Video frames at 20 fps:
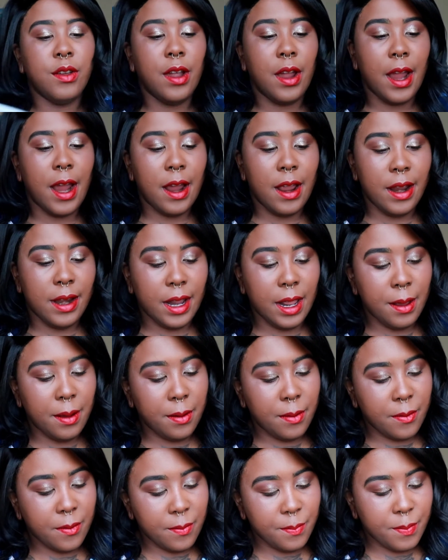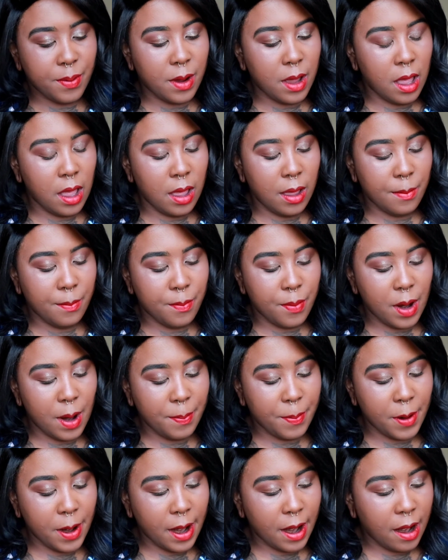your hair and you can
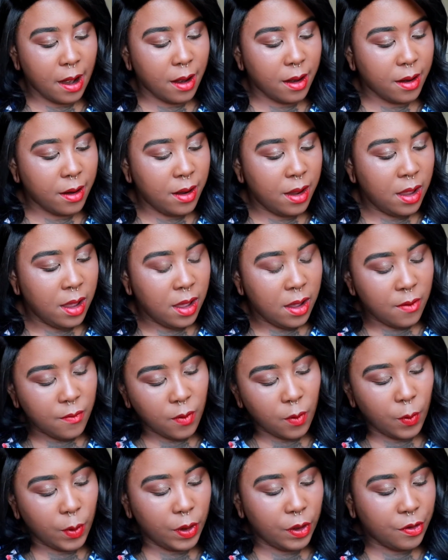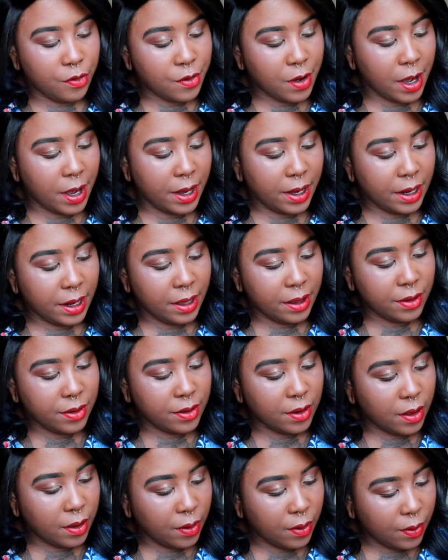prep your hair for when you straighten it.
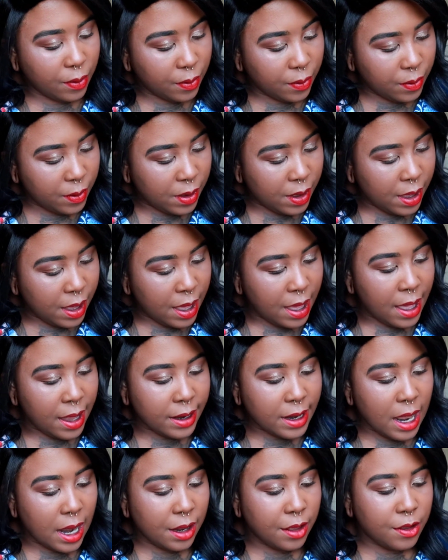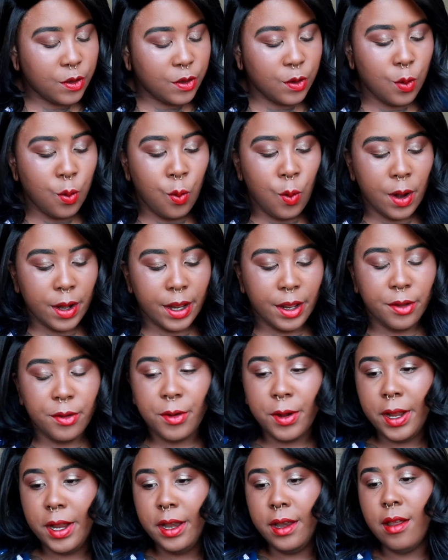So that
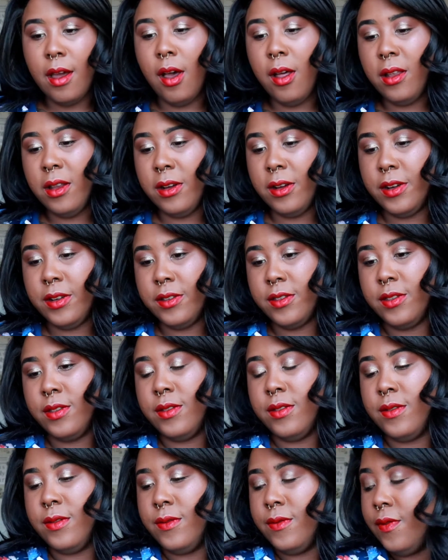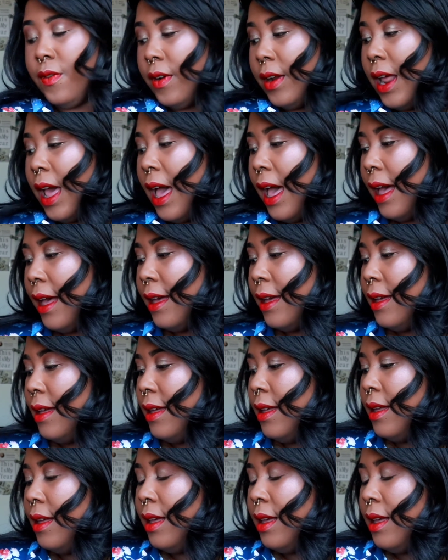$23 for that.